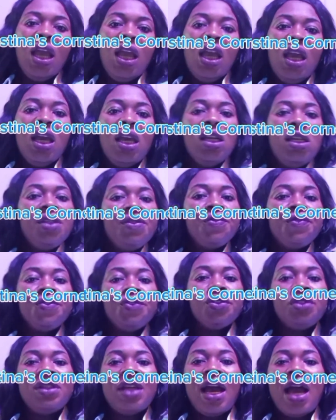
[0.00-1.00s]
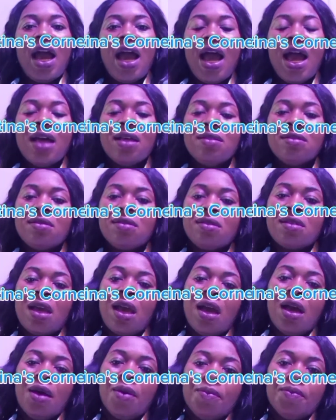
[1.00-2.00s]
Any food that has
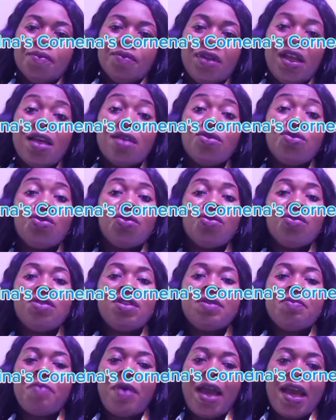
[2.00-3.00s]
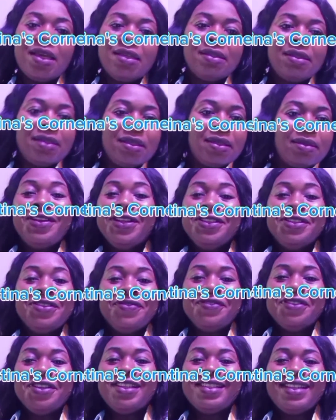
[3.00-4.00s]
that is too spicy. A lot
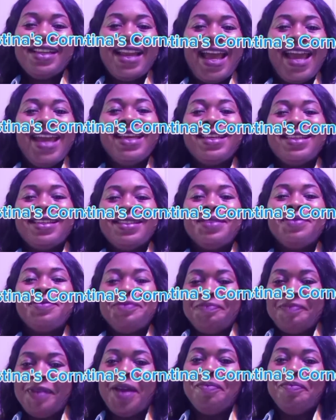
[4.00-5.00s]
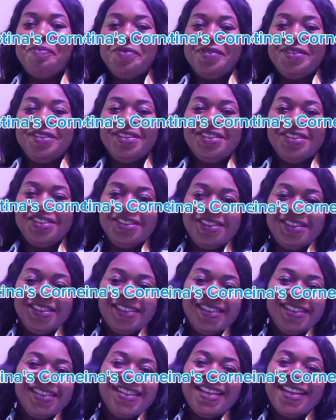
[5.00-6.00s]
of us like it pepperish,
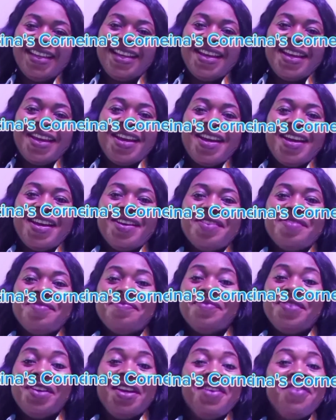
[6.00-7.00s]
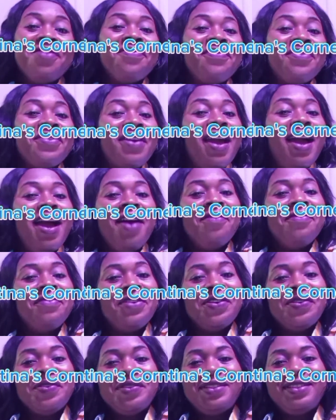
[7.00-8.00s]
but if you have
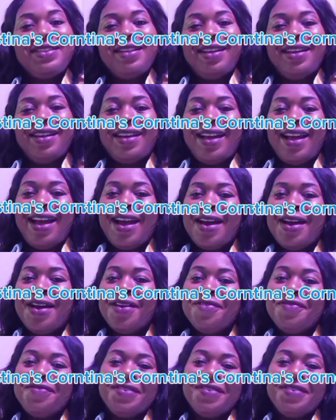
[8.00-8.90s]
ulcer, I have